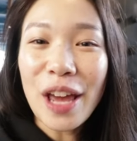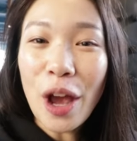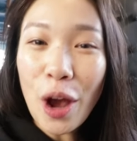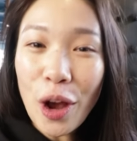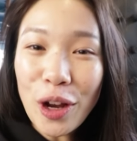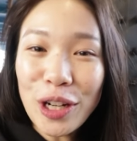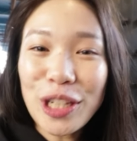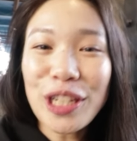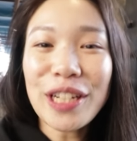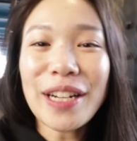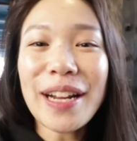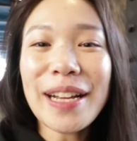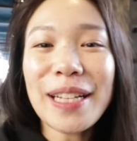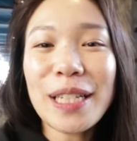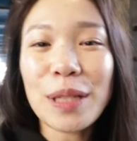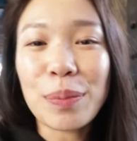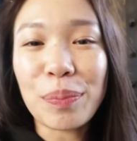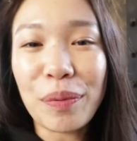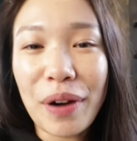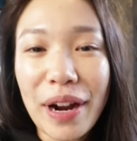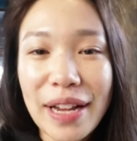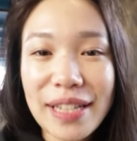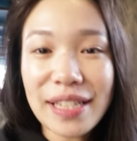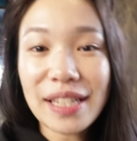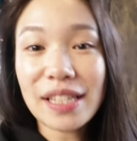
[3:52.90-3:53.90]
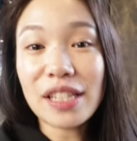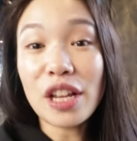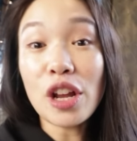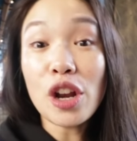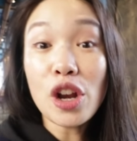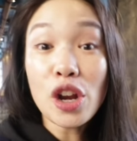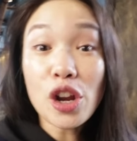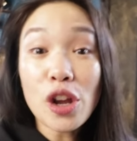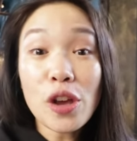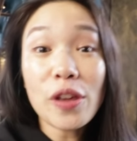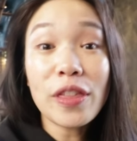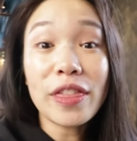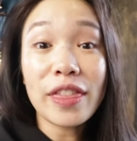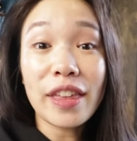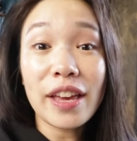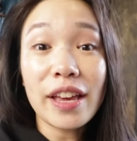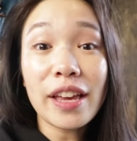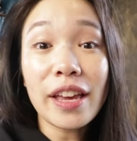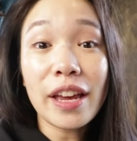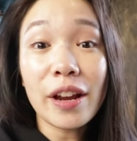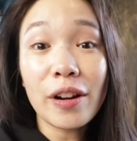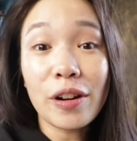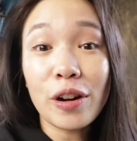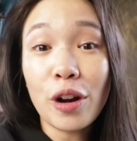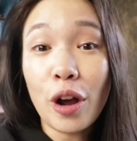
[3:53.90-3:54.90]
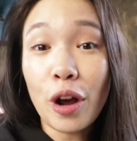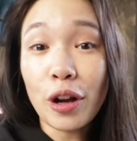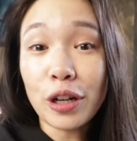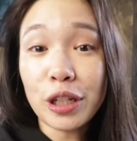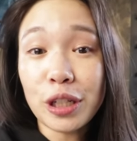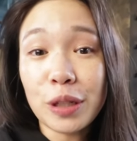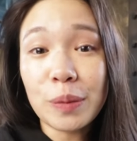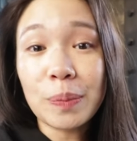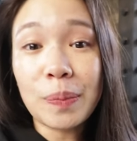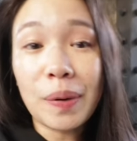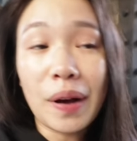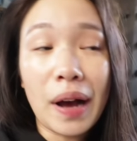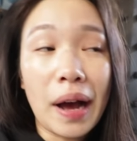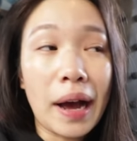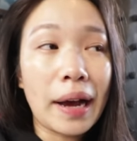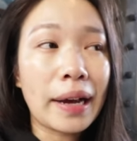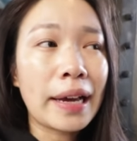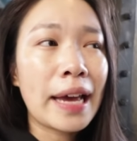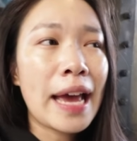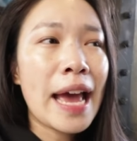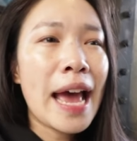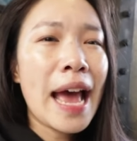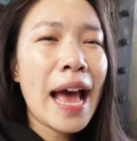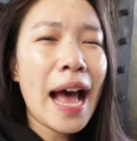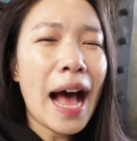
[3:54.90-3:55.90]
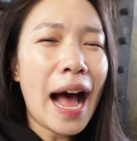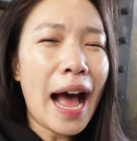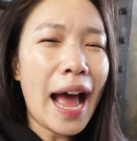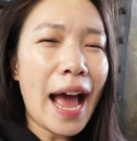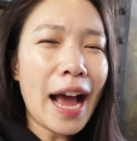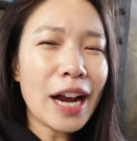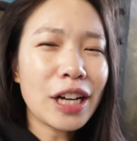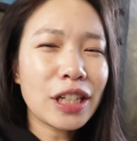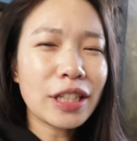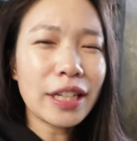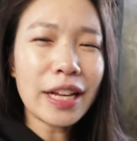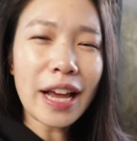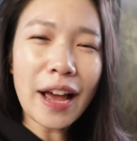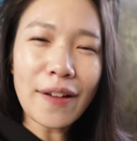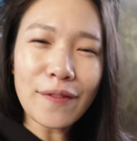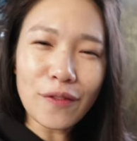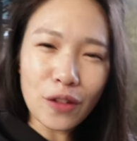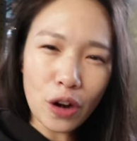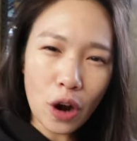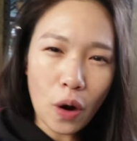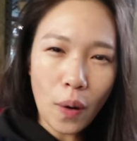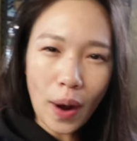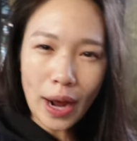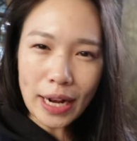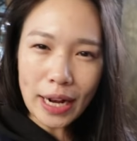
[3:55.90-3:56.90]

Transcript: The Ocean Express is a new thing here in Ocean Park. I actually have no